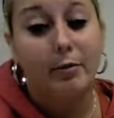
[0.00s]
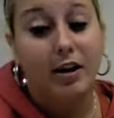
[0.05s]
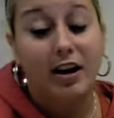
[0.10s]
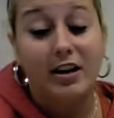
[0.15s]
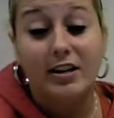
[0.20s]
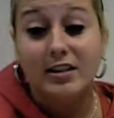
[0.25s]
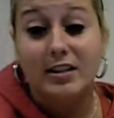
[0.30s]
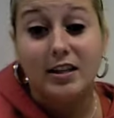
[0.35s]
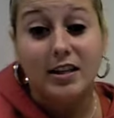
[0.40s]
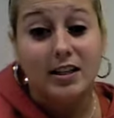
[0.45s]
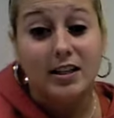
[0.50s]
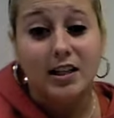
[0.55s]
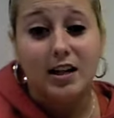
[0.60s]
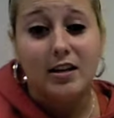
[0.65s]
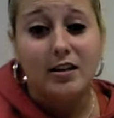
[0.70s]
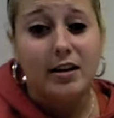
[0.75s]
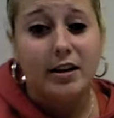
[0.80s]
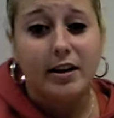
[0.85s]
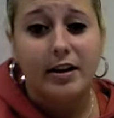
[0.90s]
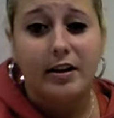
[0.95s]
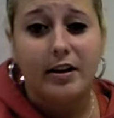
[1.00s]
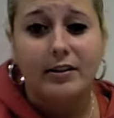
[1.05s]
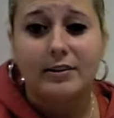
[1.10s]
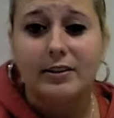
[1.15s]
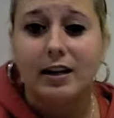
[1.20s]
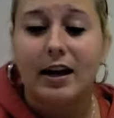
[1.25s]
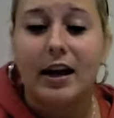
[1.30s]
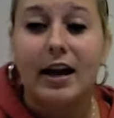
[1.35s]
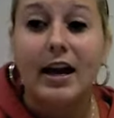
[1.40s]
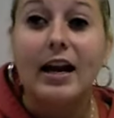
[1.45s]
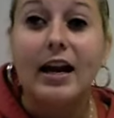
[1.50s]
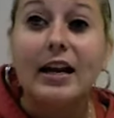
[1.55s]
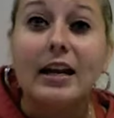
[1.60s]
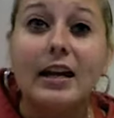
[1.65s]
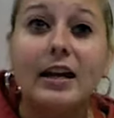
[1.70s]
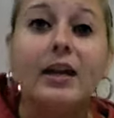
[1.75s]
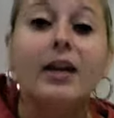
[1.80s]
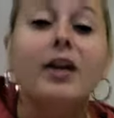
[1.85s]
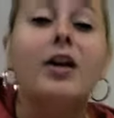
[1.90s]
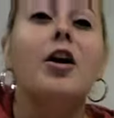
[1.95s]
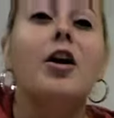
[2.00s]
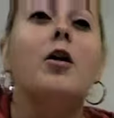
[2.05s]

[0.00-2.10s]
I just need to get the hell out of here because I hate it